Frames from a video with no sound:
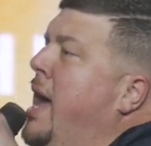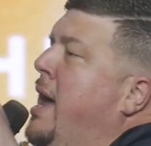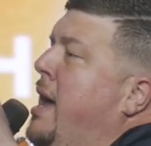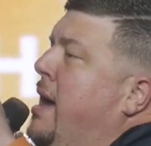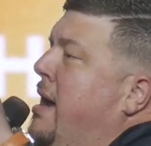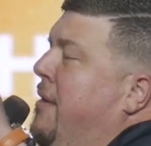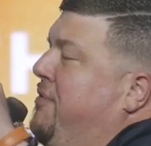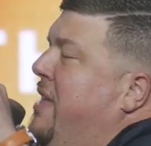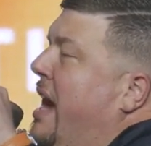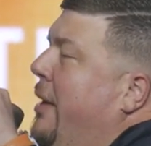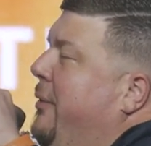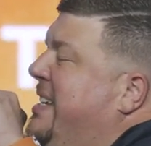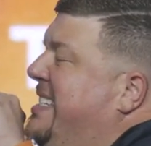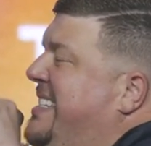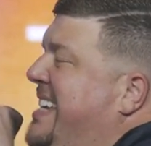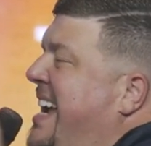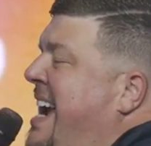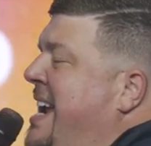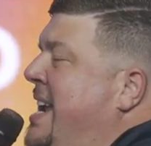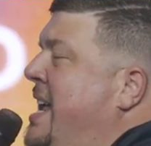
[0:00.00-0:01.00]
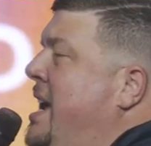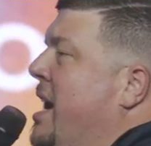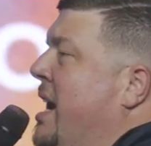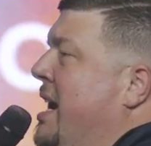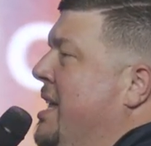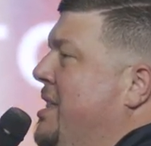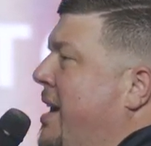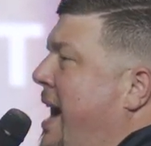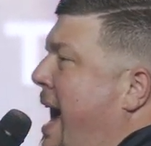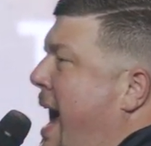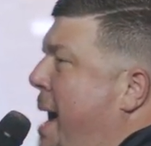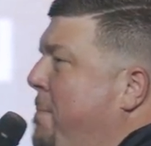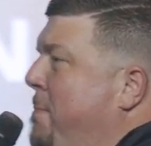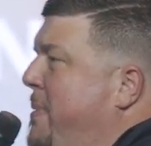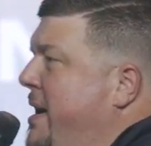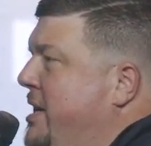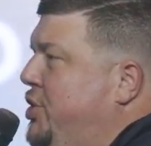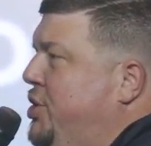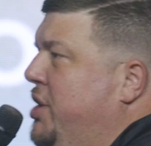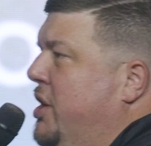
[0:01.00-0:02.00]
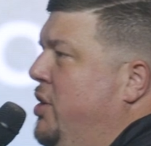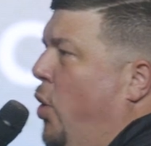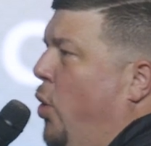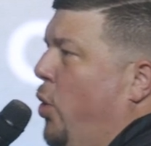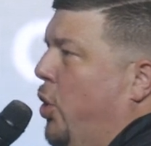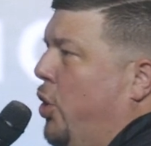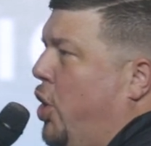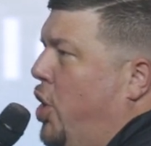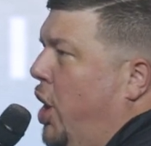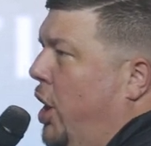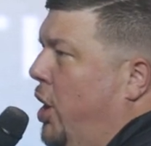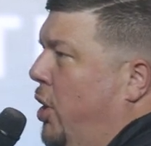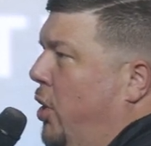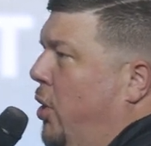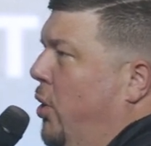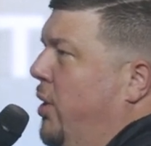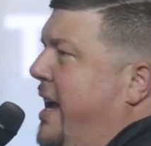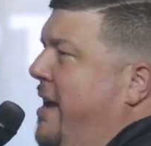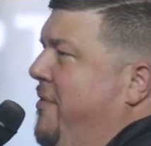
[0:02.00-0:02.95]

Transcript: if there is any other ambition or goal,